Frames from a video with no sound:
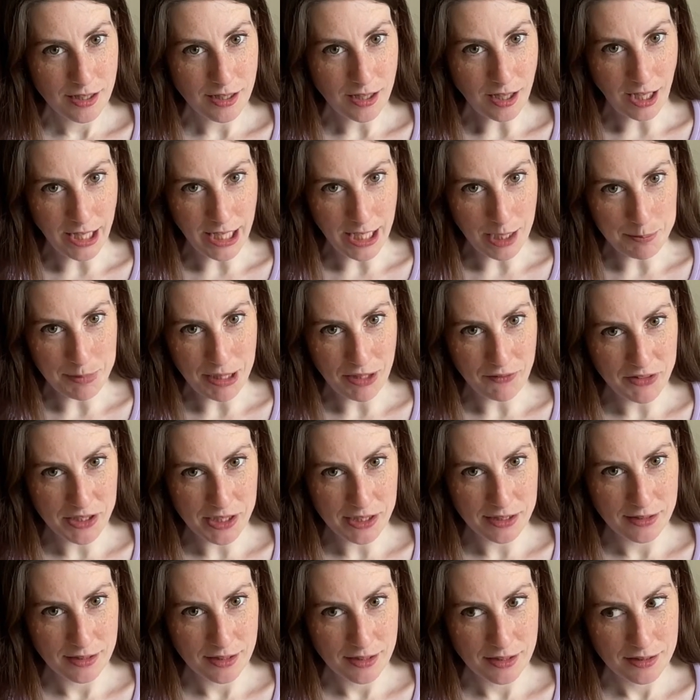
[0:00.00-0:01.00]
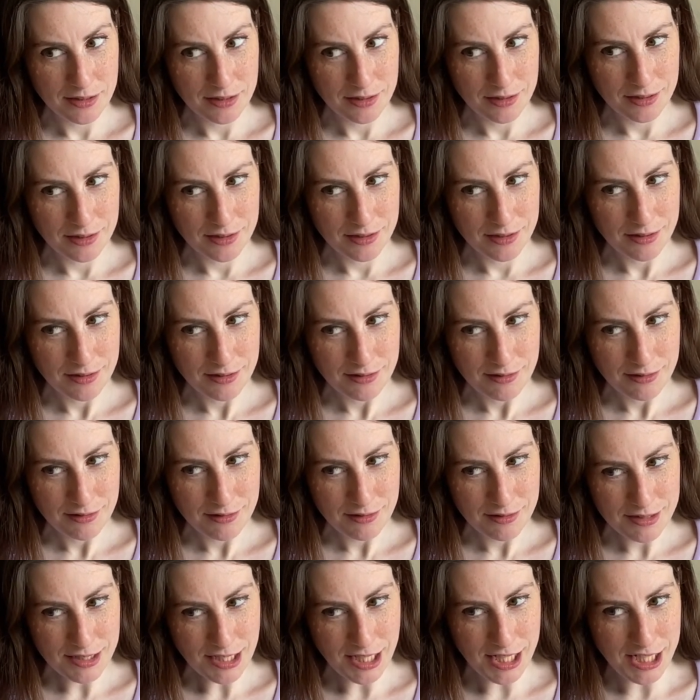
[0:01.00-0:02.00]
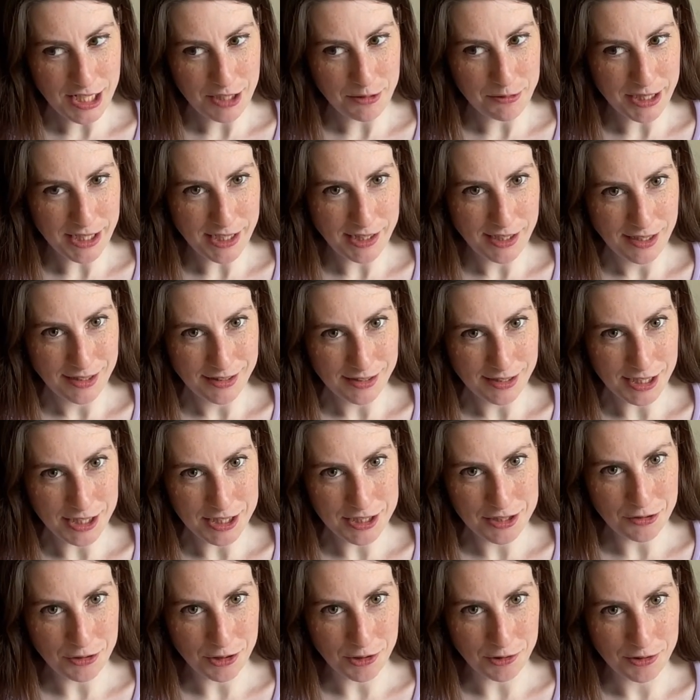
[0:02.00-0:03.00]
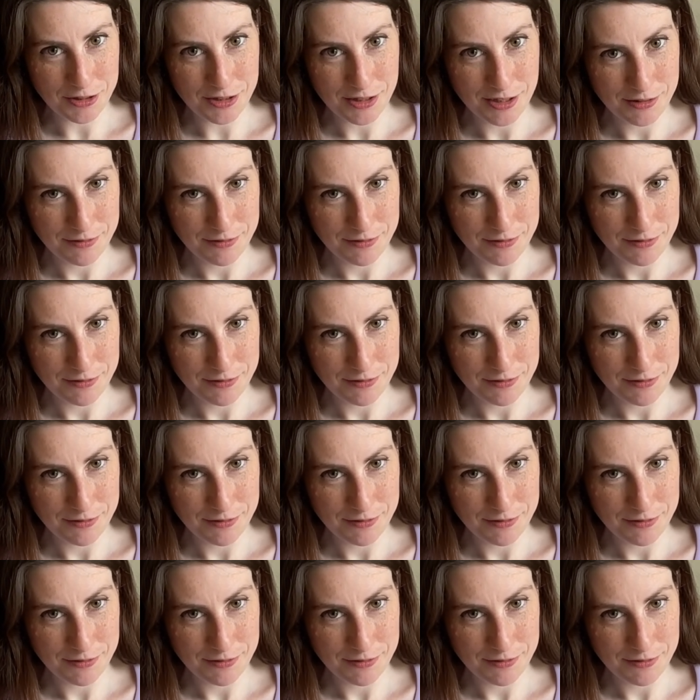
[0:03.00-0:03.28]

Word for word: I am having takeaway later on.